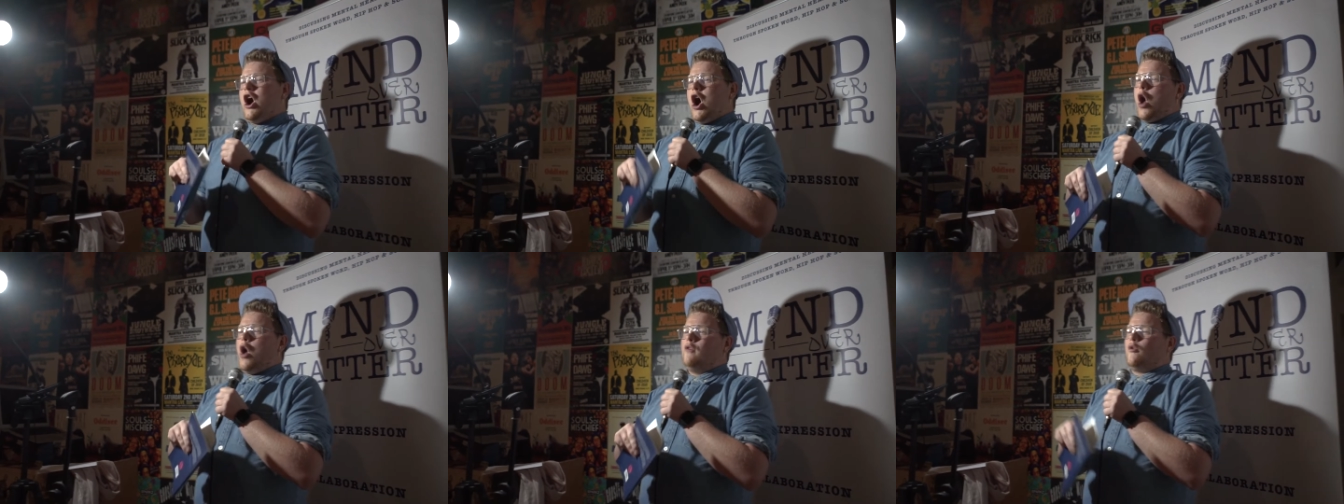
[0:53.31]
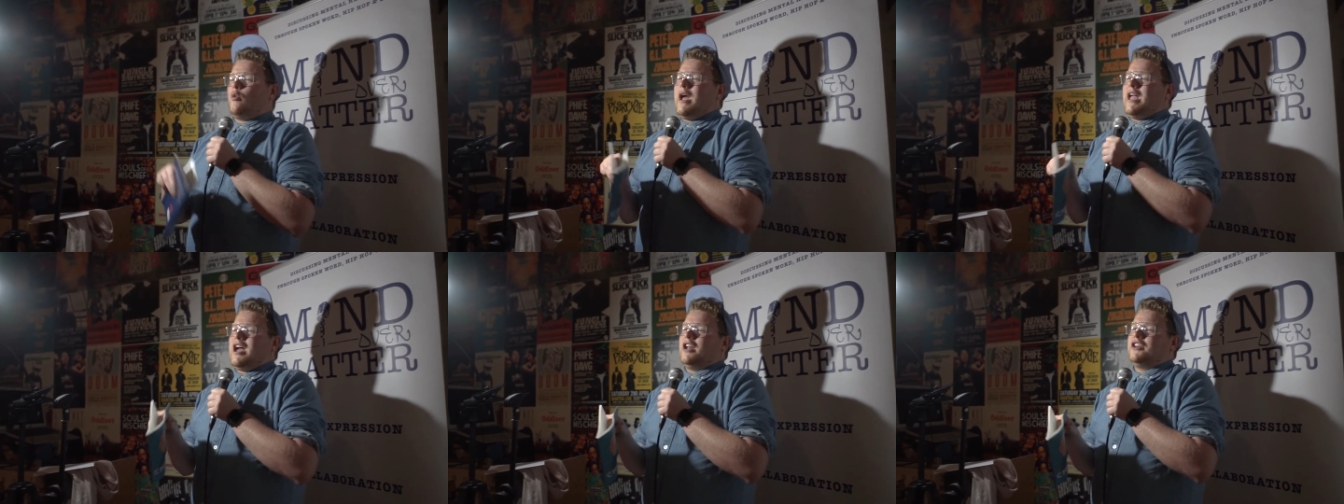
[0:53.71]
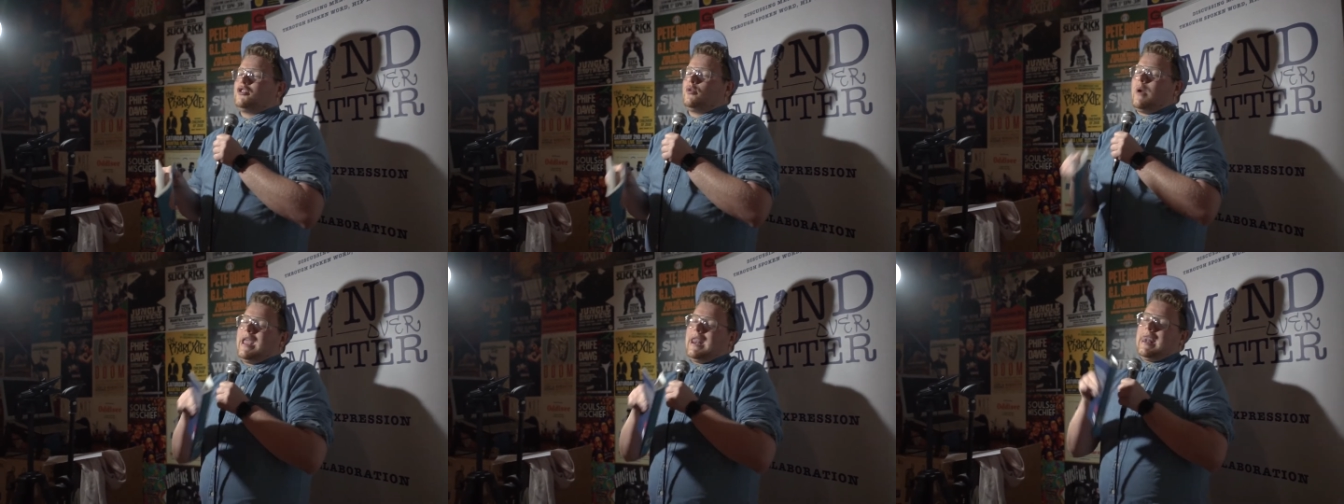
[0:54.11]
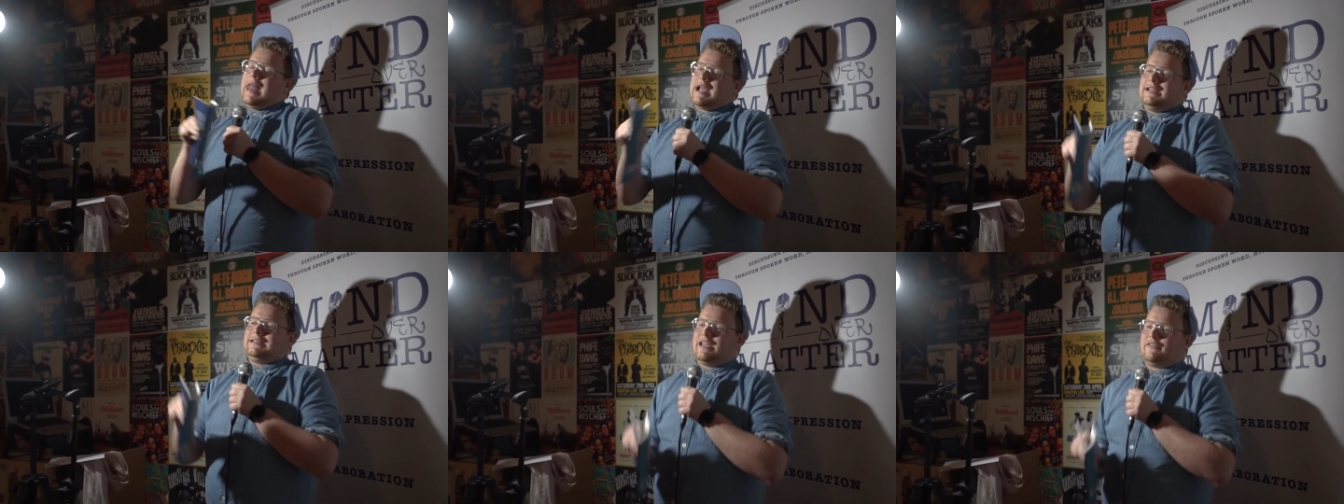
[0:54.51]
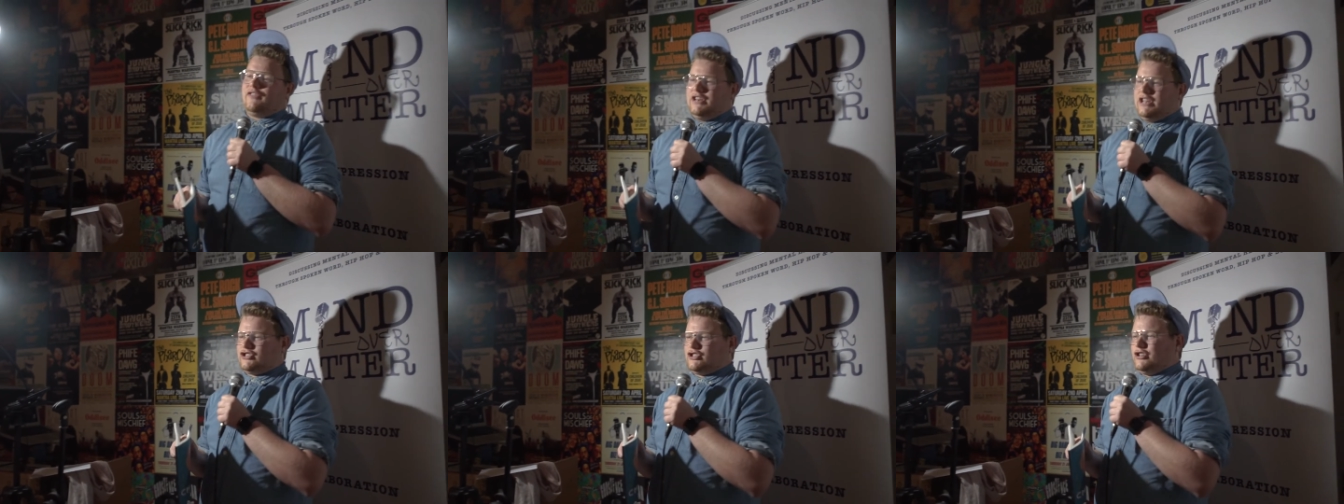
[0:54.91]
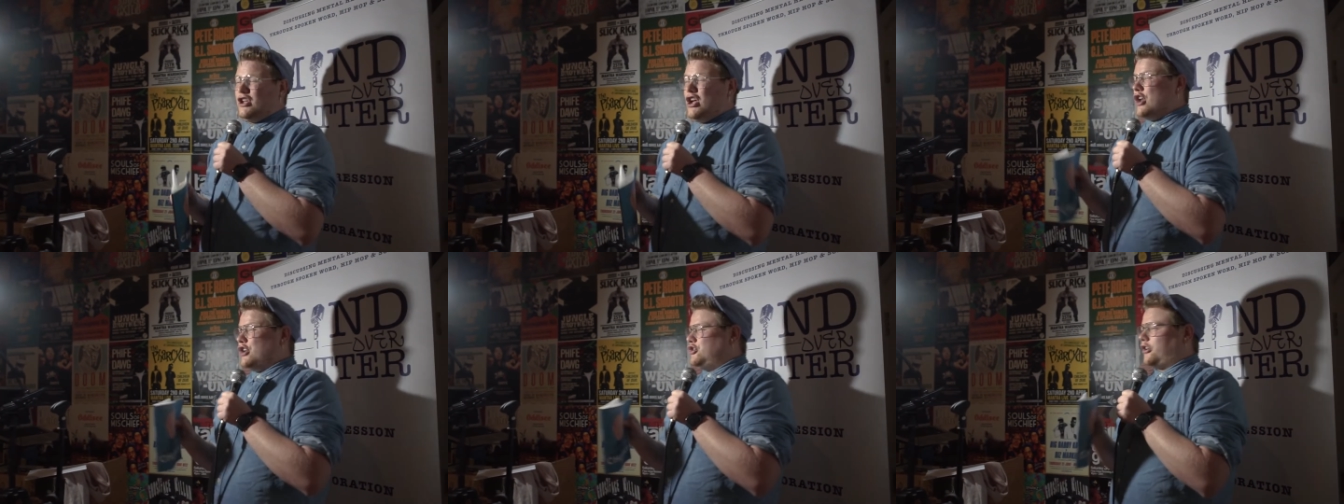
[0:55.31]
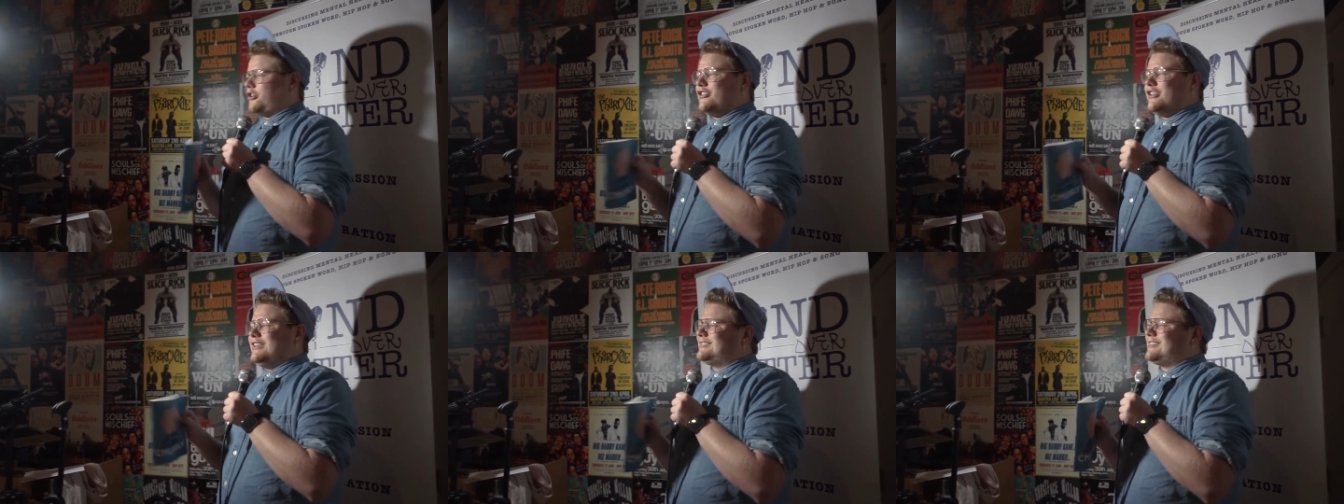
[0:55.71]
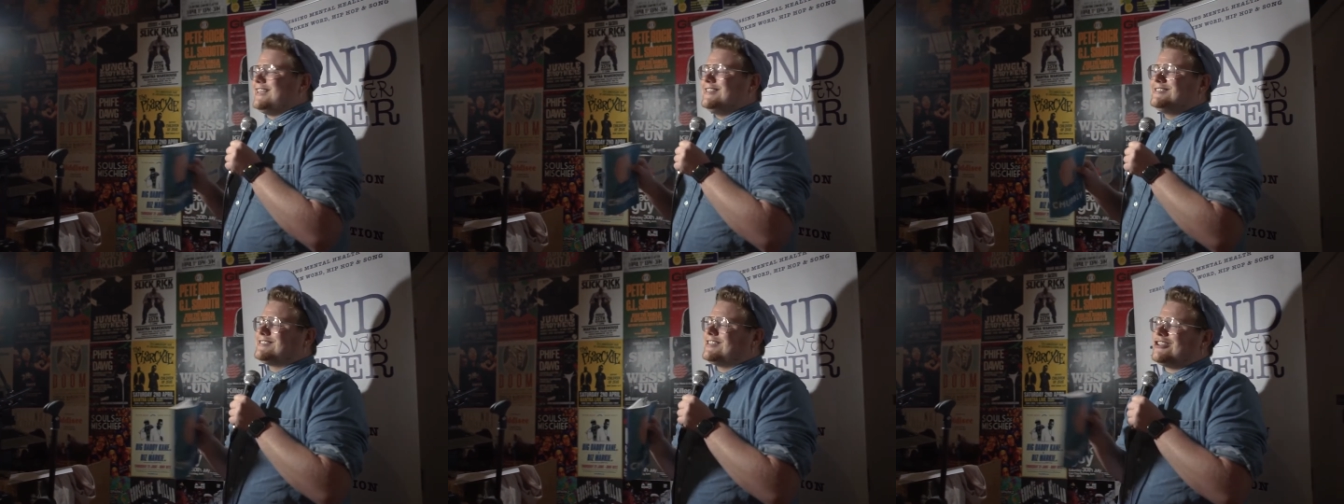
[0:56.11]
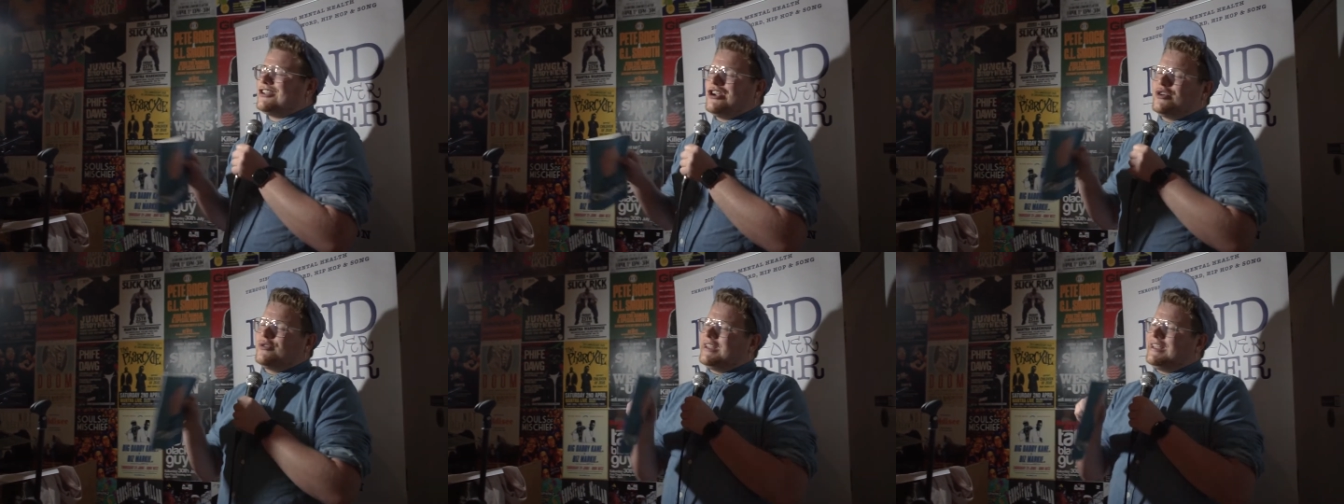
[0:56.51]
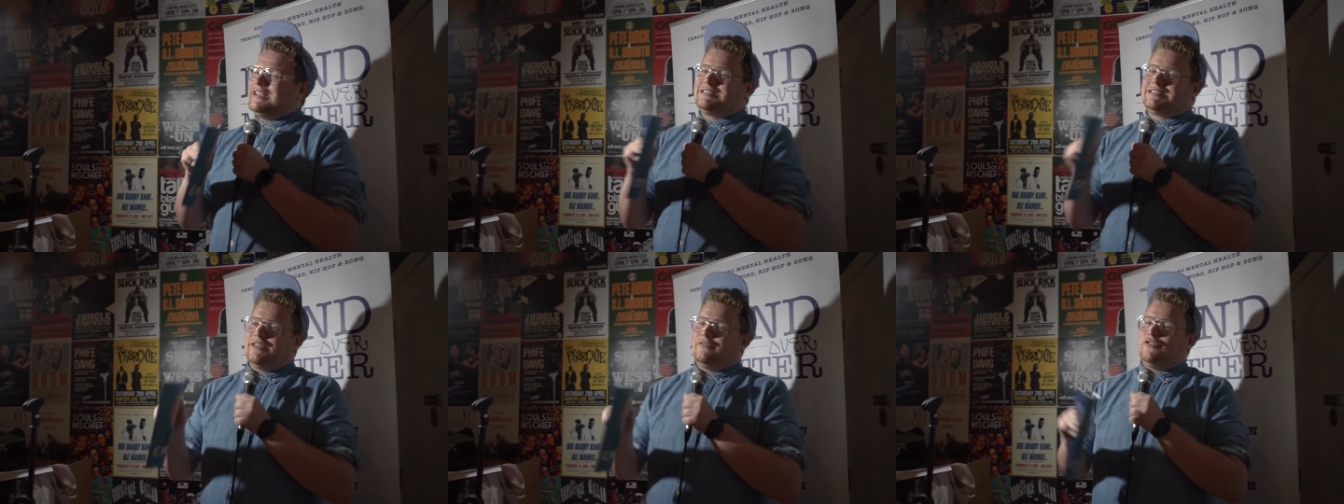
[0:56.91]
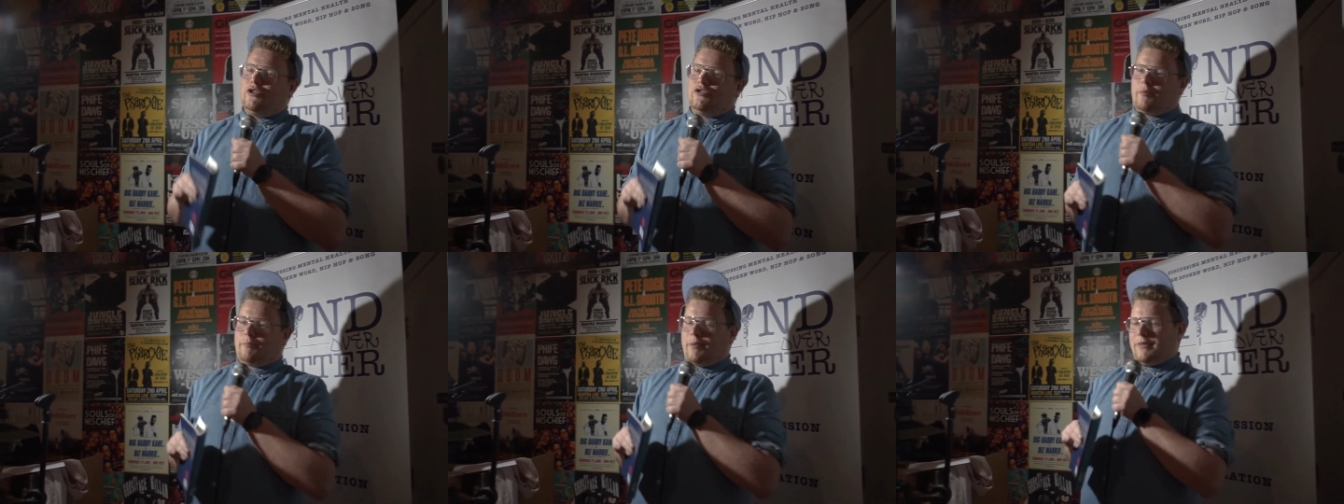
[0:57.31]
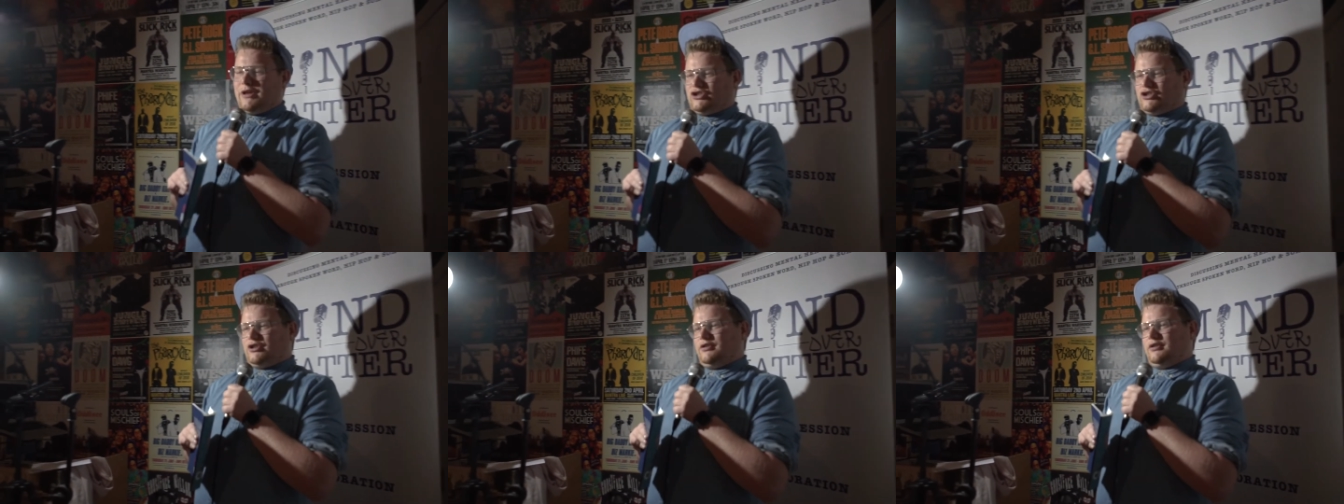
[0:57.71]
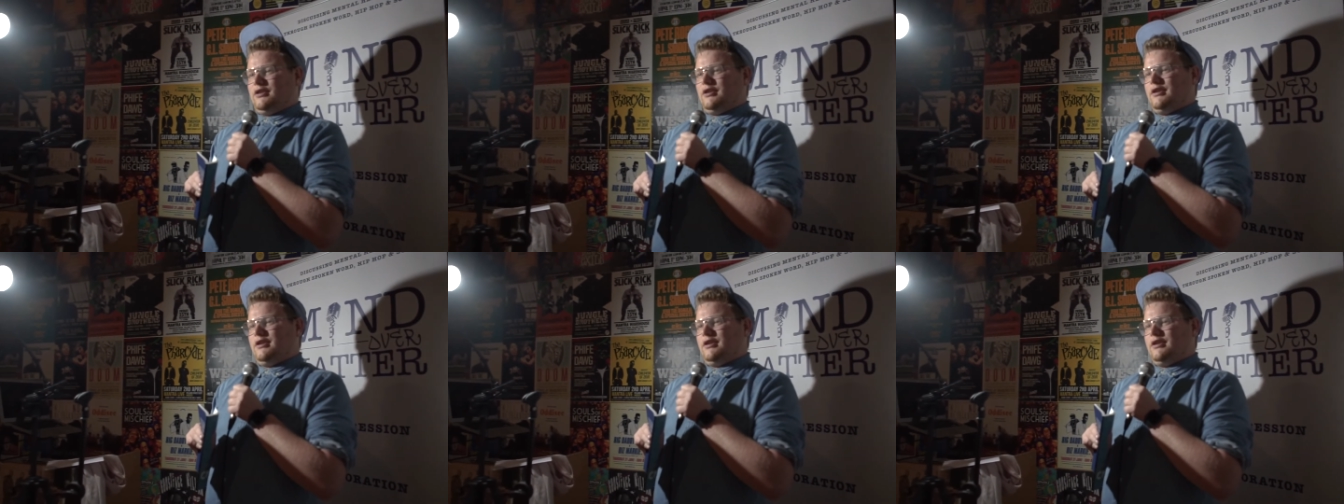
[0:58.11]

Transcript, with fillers: Overweight, underweight, lack of definition. None of these insecurities give you the permission.